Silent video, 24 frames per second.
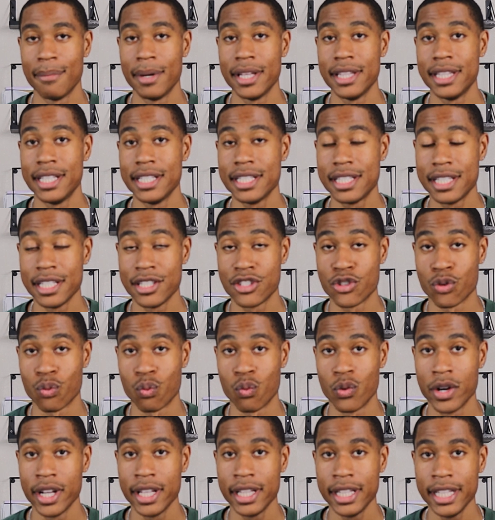but this is
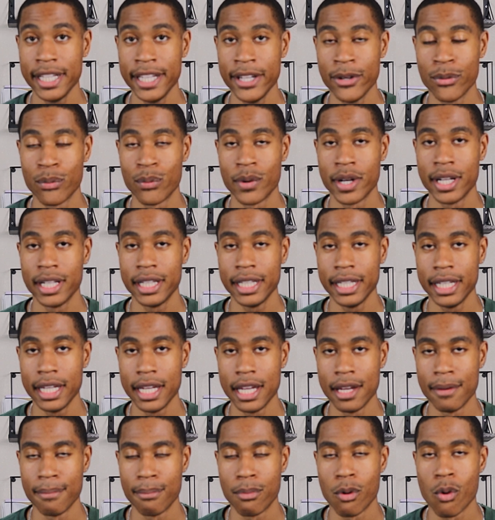really, really
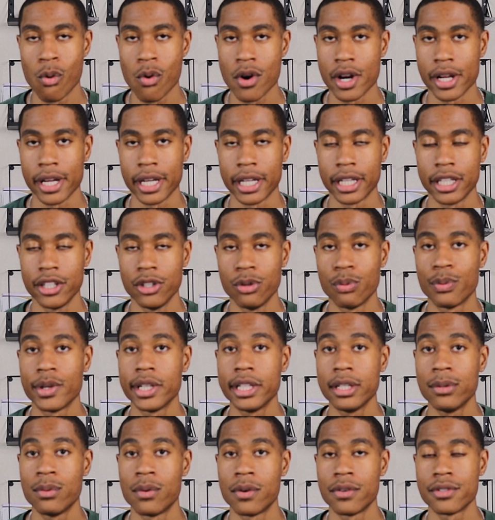important. You
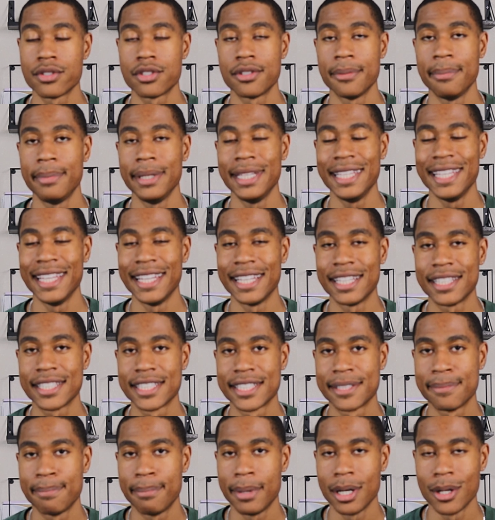really want to be
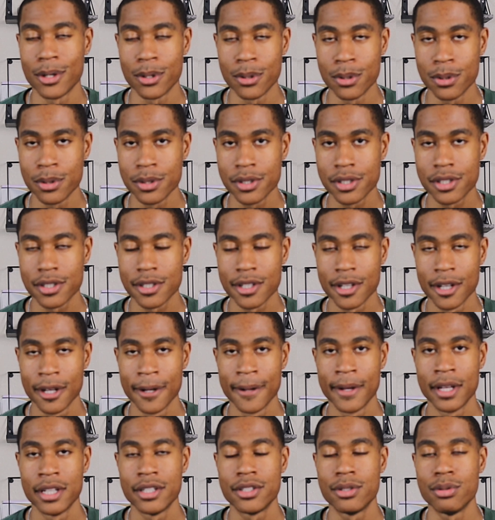exposed
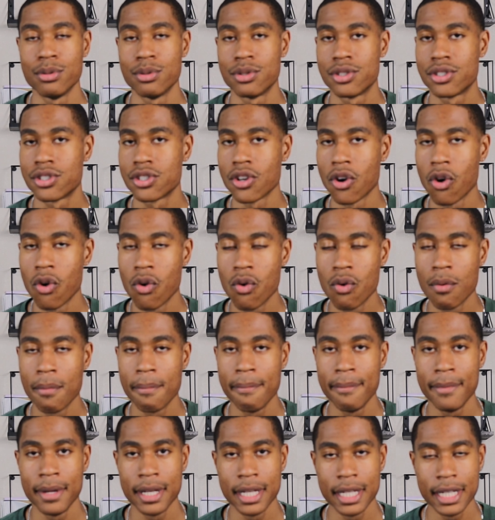to so
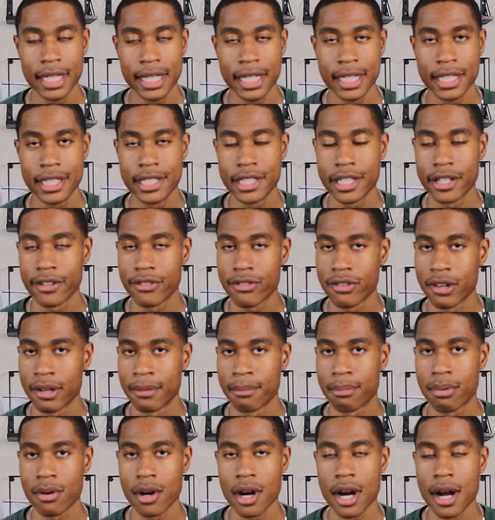many different
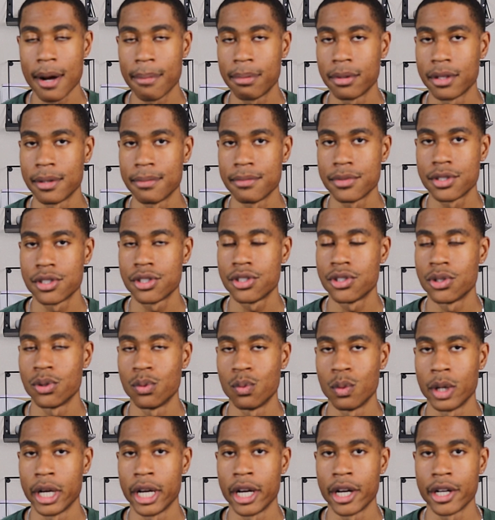problems to
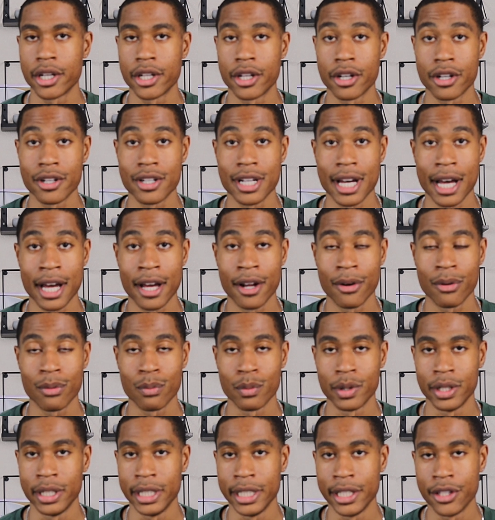where you're not
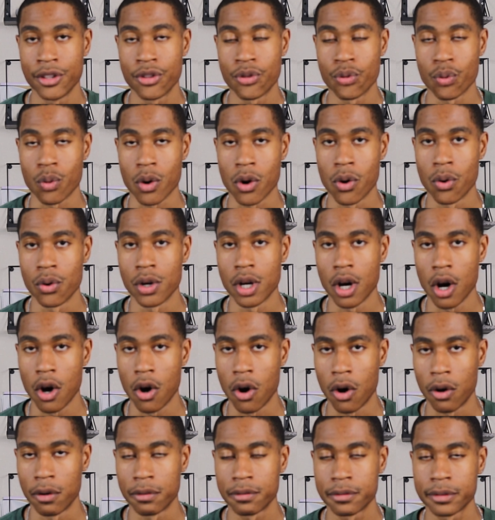really thrown
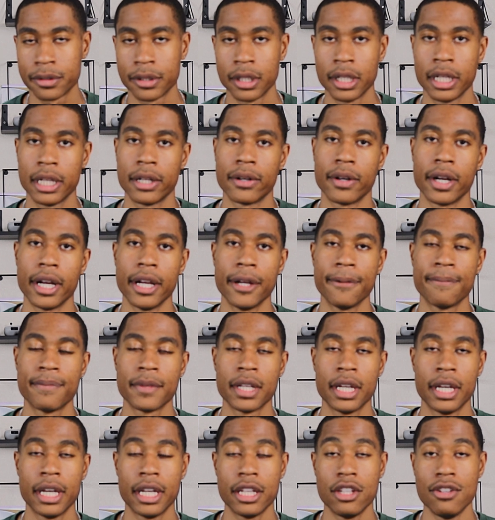off, right?
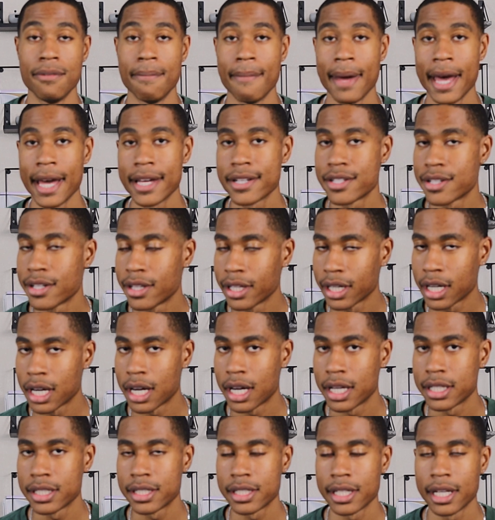You master the
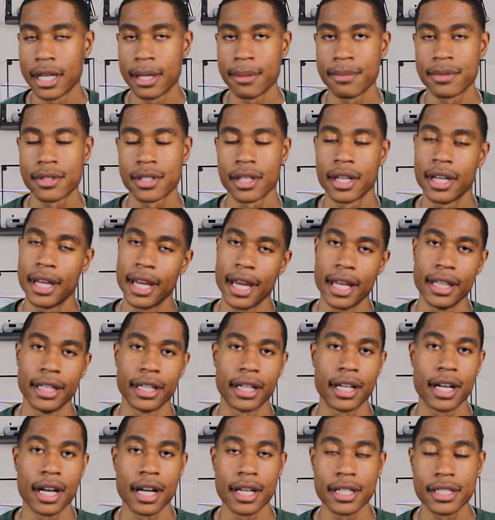concepts and the
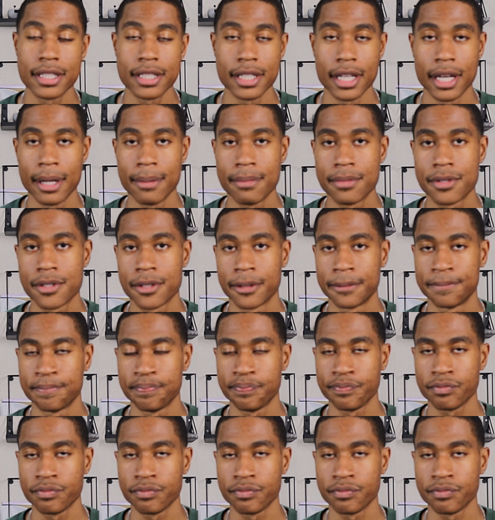concepts